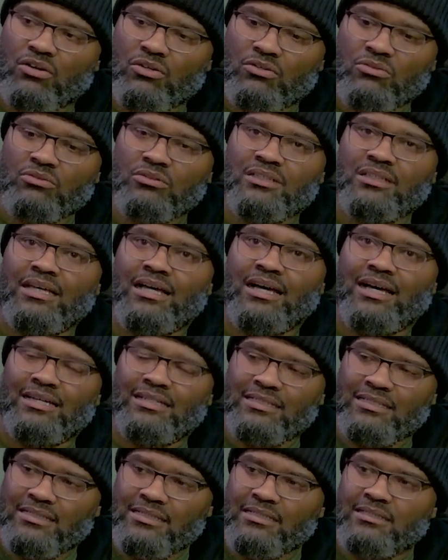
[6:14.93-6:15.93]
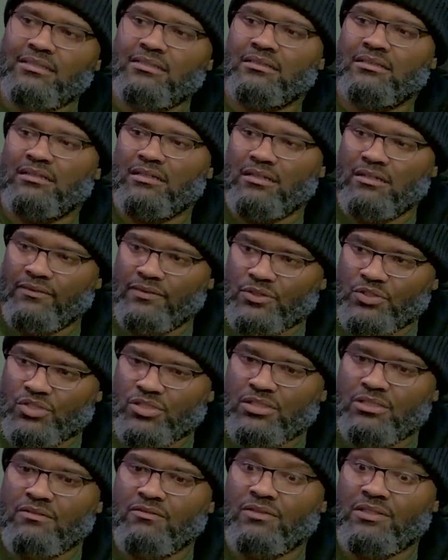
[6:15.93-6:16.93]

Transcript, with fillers: only idea of achieving